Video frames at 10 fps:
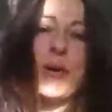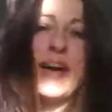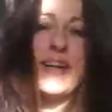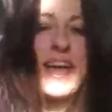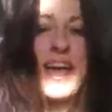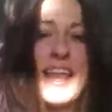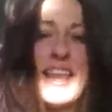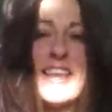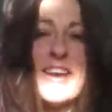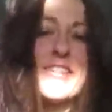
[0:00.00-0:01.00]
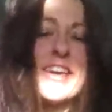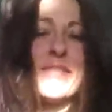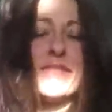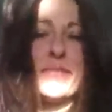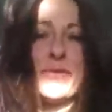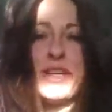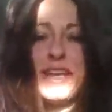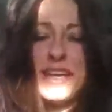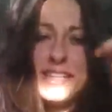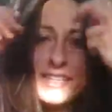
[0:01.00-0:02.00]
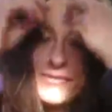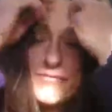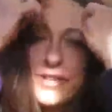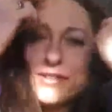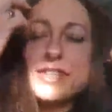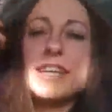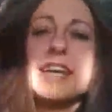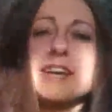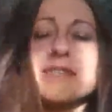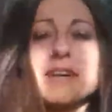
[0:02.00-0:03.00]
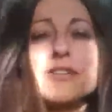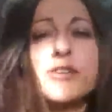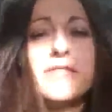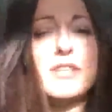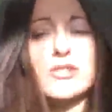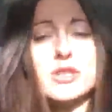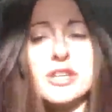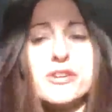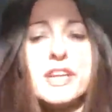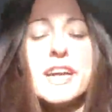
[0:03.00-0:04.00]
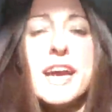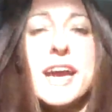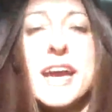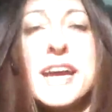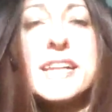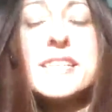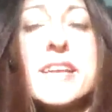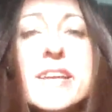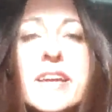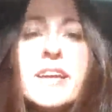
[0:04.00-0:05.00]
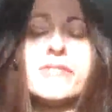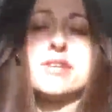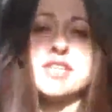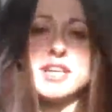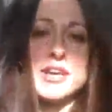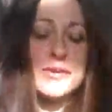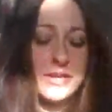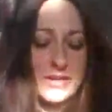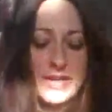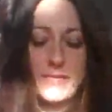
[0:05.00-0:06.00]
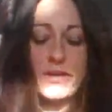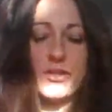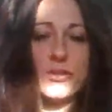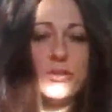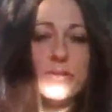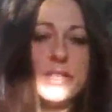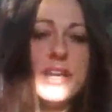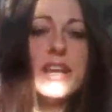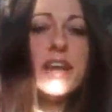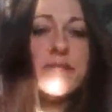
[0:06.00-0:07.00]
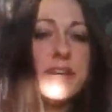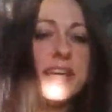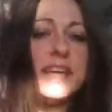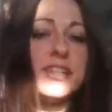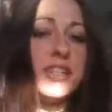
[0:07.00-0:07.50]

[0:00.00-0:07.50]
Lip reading: Well, hello there, everybody. It is Rozy here, founder of InJoy Yoga and Rozy Glow, and I am joined with the lovely